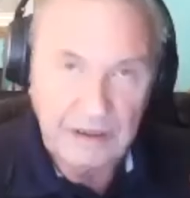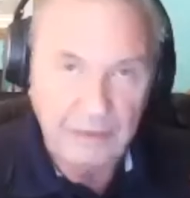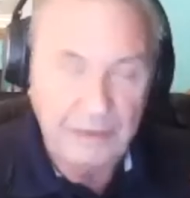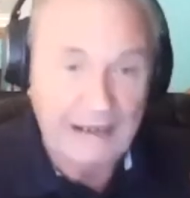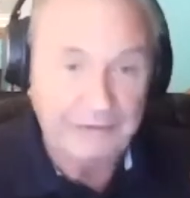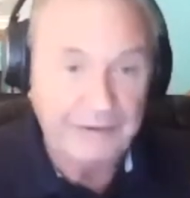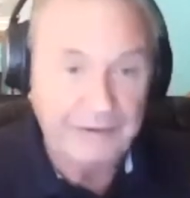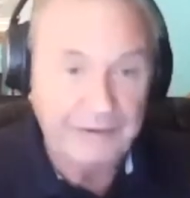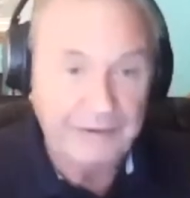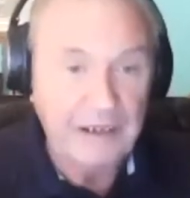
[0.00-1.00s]
We had free
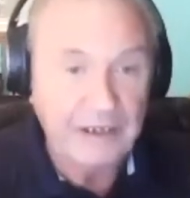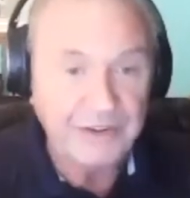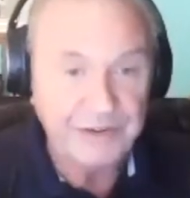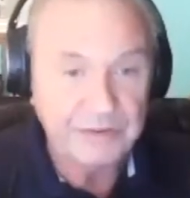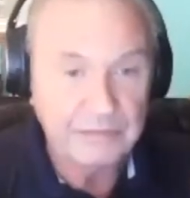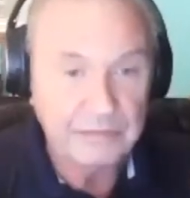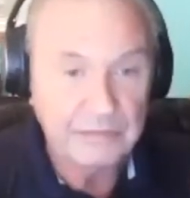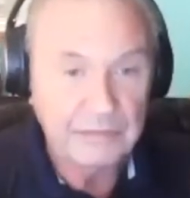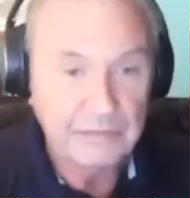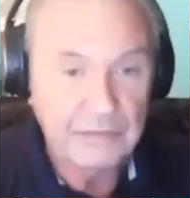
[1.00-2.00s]
lunch,
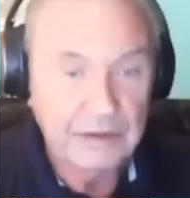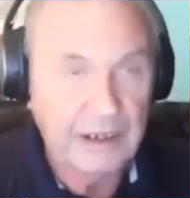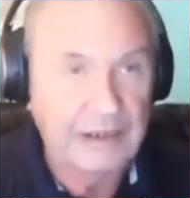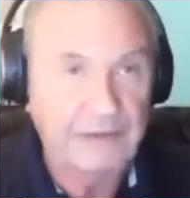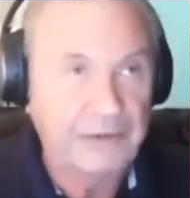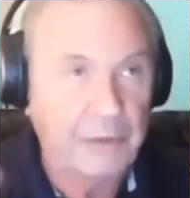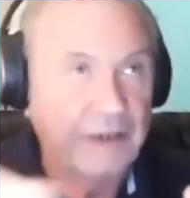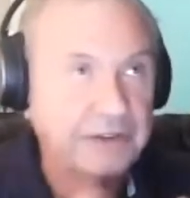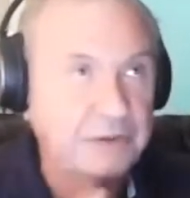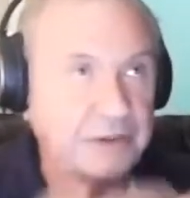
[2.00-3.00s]
and if you
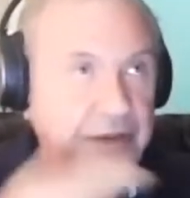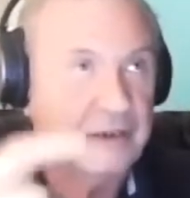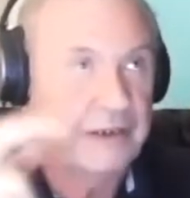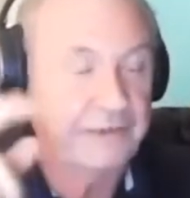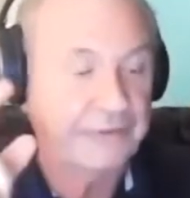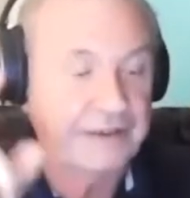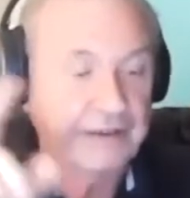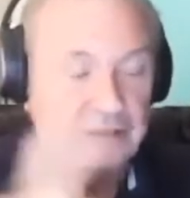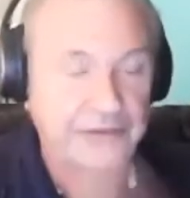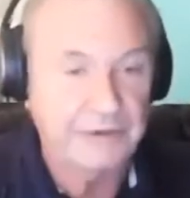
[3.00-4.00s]
wanted to, you could have free
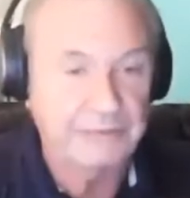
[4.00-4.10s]
dinner and free